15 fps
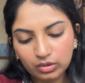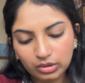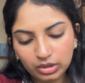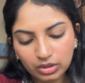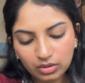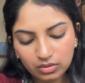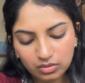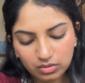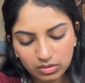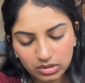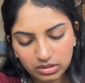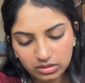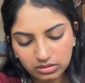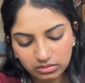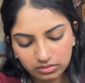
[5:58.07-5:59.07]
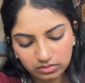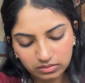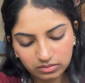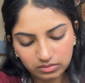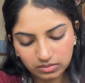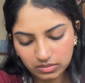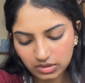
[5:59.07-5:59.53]
to your Google,
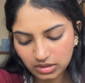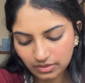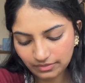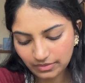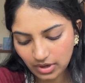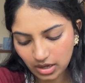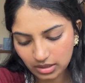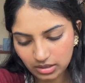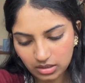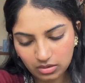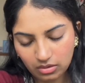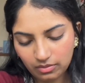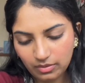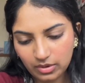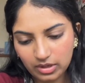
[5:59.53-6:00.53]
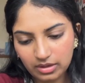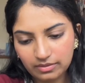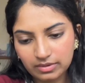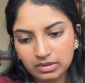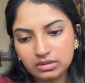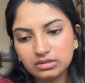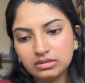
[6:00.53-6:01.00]
Safari, or
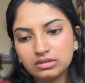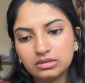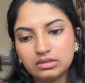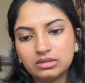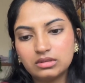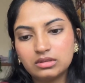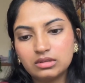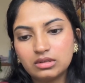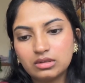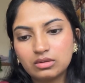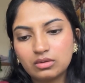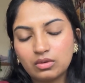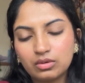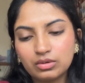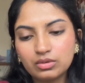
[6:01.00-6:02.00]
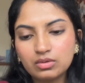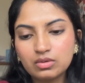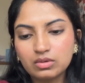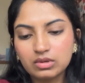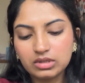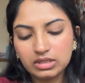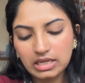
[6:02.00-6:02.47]
whatever. Go to
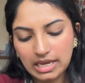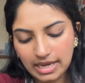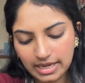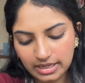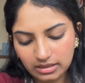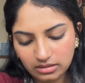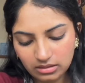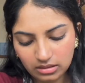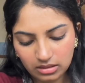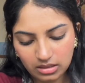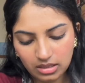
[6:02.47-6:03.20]
Google and